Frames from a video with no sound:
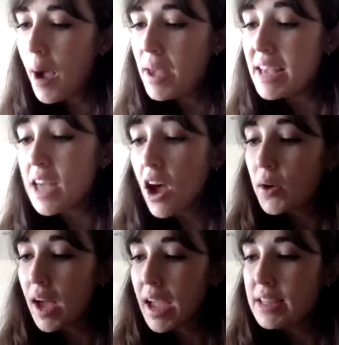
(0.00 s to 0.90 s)
Is it
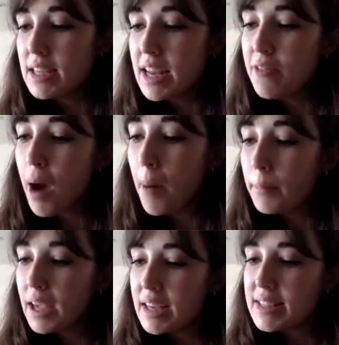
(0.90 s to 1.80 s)
okay to leave
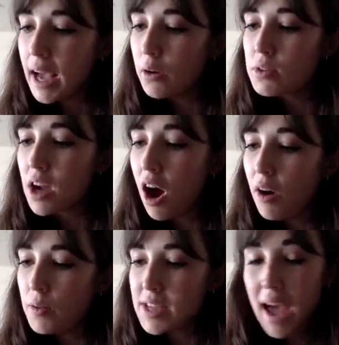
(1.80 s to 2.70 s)
pumpkins out
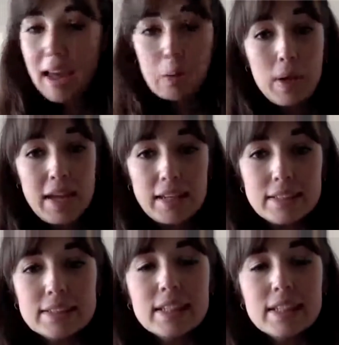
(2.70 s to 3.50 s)
after Halloween?